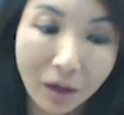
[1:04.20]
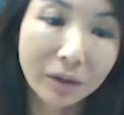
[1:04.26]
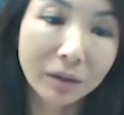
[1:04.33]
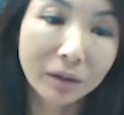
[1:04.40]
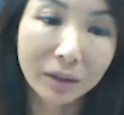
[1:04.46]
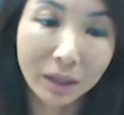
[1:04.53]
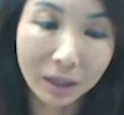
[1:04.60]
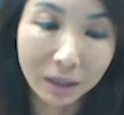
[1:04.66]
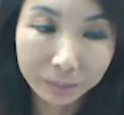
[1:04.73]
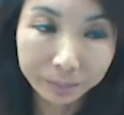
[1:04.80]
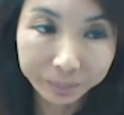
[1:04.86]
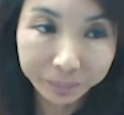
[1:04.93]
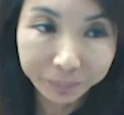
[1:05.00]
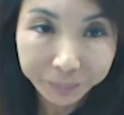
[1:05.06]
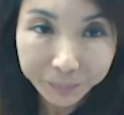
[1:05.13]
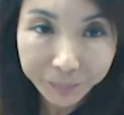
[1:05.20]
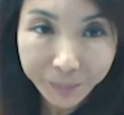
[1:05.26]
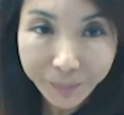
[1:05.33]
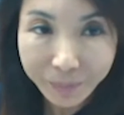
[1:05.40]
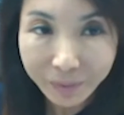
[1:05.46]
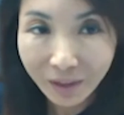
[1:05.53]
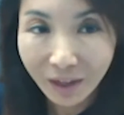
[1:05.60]
IRA.
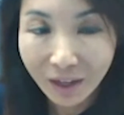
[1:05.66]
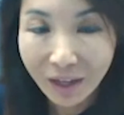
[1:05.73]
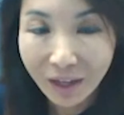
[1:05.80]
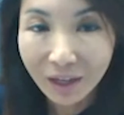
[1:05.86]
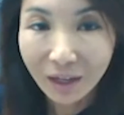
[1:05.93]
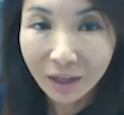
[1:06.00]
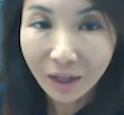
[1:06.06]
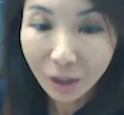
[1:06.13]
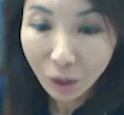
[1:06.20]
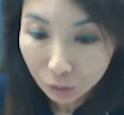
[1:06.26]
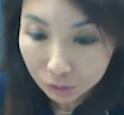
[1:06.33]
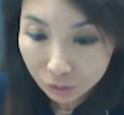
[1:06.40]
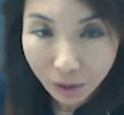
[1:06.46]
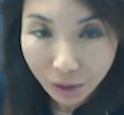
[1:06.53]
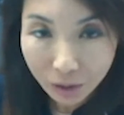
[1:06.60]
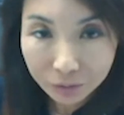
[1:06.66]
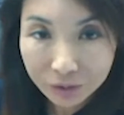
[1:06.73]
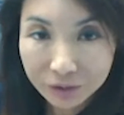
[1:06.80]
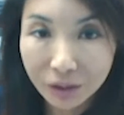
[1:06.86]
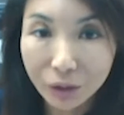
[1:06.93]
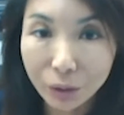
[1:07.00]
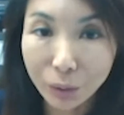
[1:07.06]
And I looked
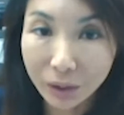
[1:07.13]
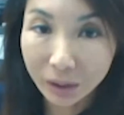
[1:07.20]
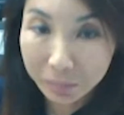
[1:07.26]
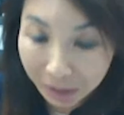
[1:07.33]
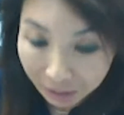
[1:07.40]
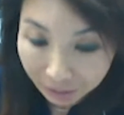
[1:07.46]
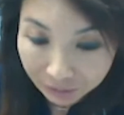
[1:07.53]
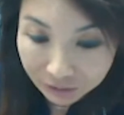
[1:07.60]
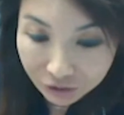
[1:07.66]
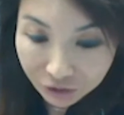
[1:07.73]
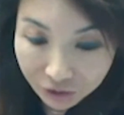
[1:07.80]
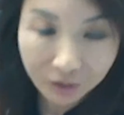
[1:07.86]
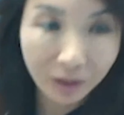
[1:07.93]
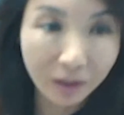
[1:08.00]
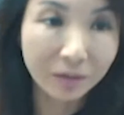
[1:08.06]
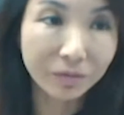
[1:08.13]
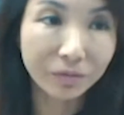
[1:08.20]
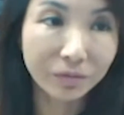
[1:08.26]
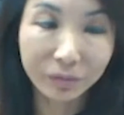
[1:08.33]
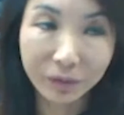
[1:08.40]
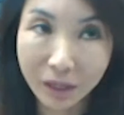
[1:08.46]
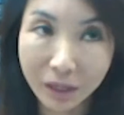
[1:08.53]
around to see who can manage it
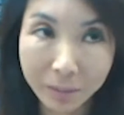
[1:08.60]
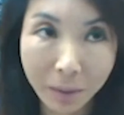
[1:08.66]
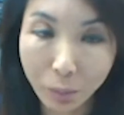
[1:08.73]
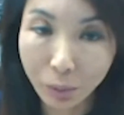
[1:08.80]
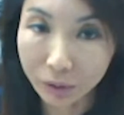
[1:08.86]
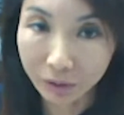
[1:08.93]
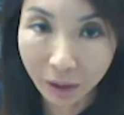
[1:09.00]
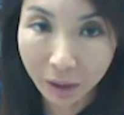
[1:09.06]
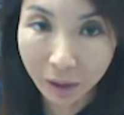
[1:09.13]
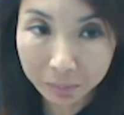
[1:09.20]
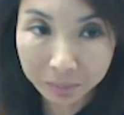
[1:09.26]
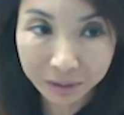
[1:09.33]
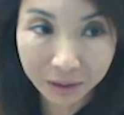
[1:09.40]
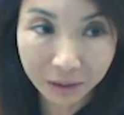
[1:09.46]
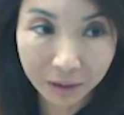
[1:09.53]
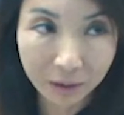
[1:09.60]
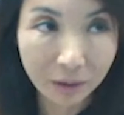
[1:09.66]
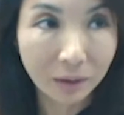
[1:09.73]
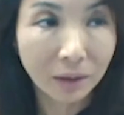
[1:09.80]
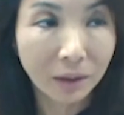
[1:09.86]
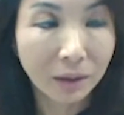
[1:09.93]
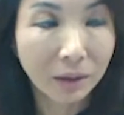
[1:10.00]
and came up with a company.
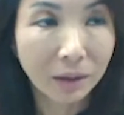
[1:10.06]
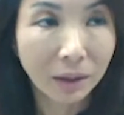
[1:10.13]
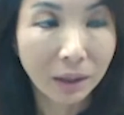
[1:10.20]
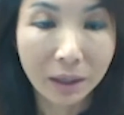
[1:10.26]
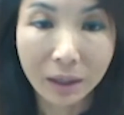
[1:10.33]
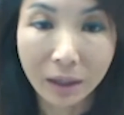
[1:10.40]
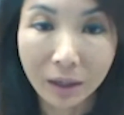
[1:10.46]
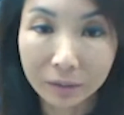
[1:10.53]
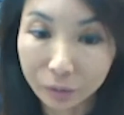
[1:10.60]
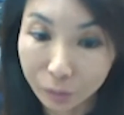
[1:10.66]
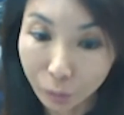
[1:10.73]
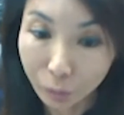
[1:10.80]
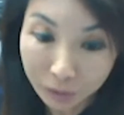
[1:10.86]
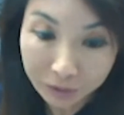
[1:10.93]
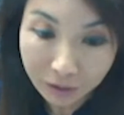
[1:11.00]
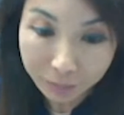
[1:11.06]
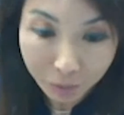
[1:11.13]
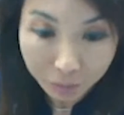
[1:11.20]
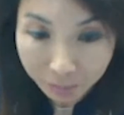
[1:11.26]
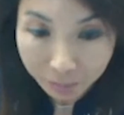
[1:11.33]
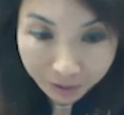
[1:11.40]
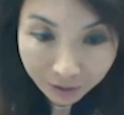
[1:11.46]
And once I
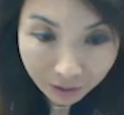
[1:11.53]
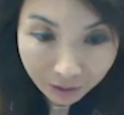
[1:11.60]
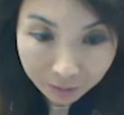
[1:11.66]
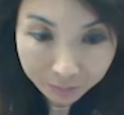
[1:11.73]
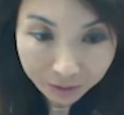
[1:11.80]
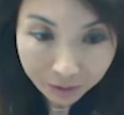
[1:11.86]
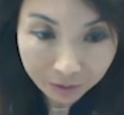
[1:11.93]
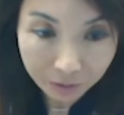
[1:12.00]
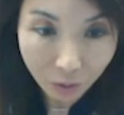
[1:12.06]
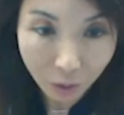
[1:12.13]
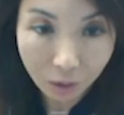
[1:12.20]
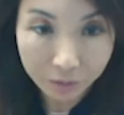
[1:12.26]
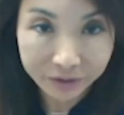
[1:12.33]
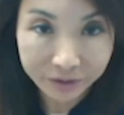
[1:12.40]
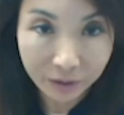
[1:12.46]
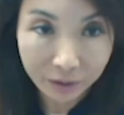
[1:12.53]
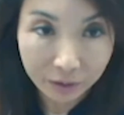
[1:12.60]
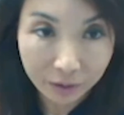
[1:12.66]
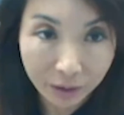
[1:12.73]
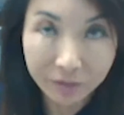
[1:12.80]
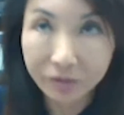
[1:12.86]
put my name in, all of a sudden,